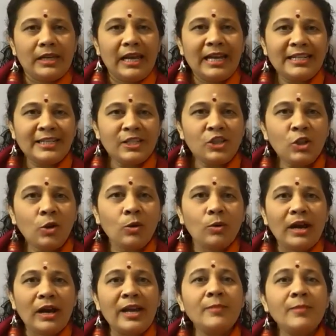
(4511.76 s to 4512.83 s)
And so
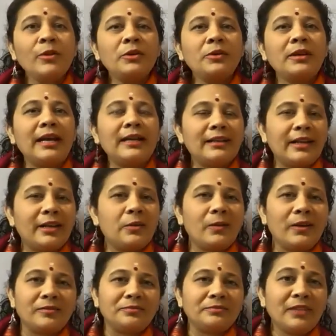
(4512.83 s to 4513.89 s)
I'm going to act like
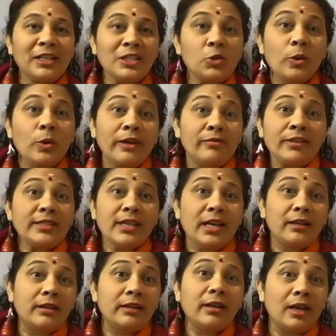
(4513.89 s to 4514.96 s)
one. And so every
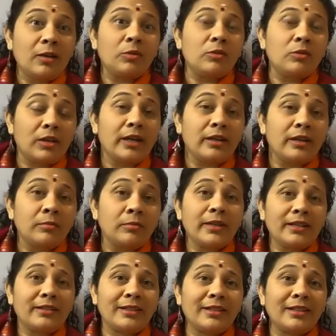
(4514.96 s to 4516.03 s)
Saturday I would get up,
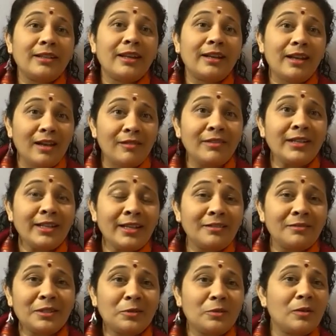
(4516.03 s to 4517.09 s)
get ready, and have a date
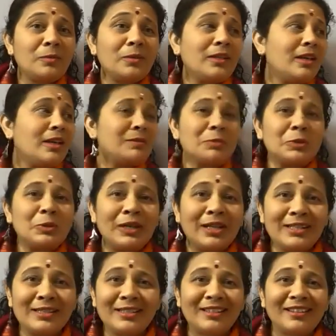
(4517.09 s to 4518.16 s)
with Swami, have a
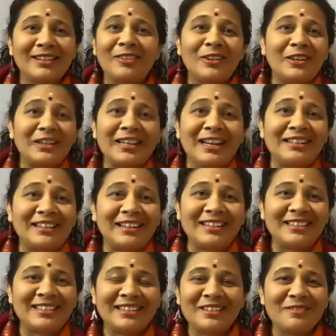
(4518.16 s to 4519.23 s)
moonlight dinner or a
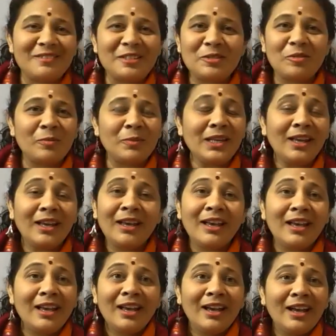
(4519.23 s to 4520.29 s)
candlelight dinner with Swami.
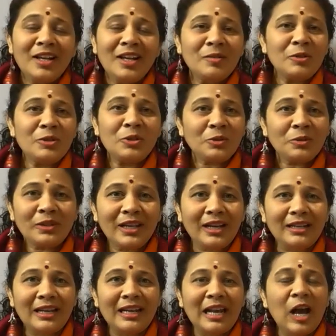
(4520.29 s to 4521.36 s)
And I would do that.
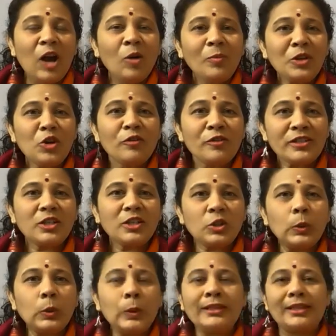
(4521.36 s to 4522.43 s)
And how many of us are
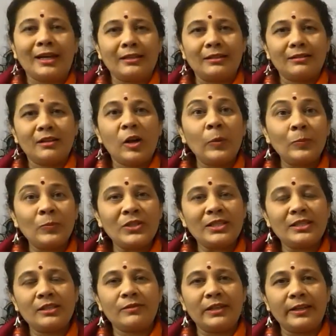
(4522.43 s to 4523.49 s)
doing that
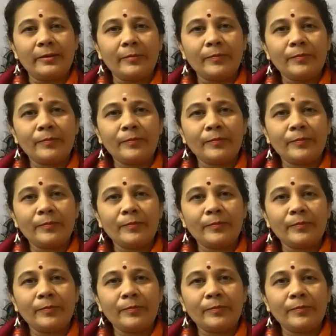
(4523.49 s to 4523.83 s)
obsessively?